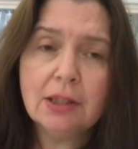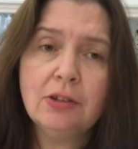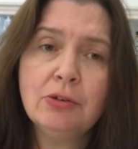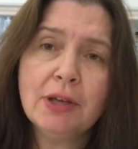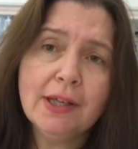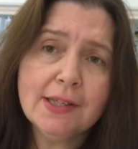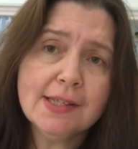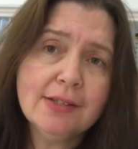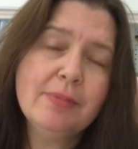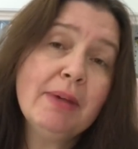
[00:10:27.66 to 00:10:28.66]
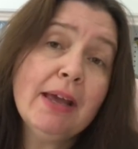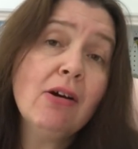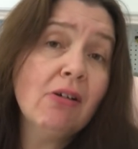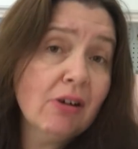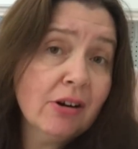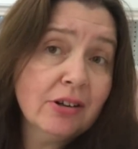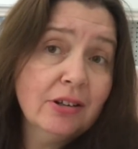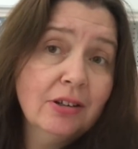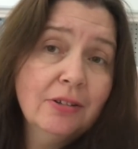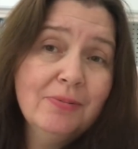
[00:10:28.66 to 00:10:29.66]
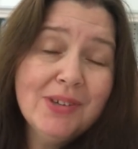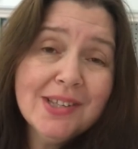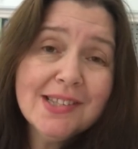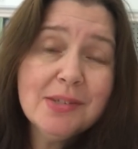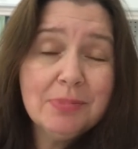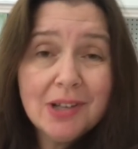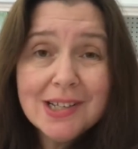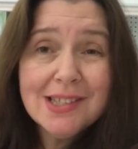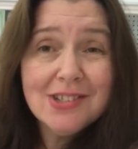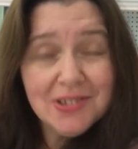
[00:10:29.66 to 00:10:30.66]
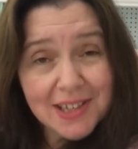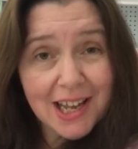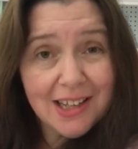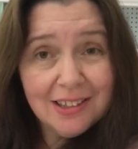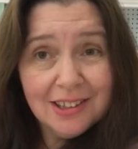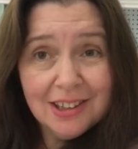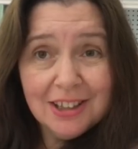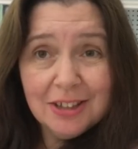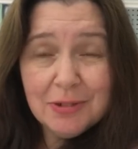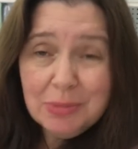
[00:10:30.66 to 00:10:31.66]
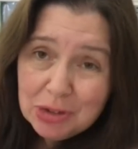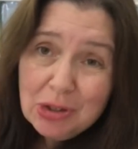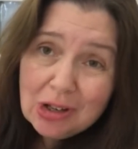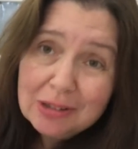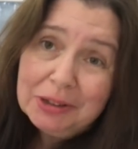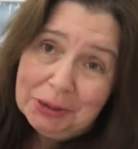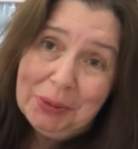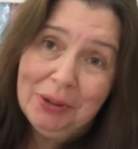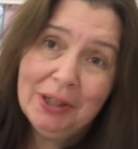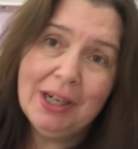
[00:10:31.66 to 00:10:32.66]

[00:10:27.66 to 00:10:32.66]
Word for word: you can still make art with supplies that you get from the dollar store.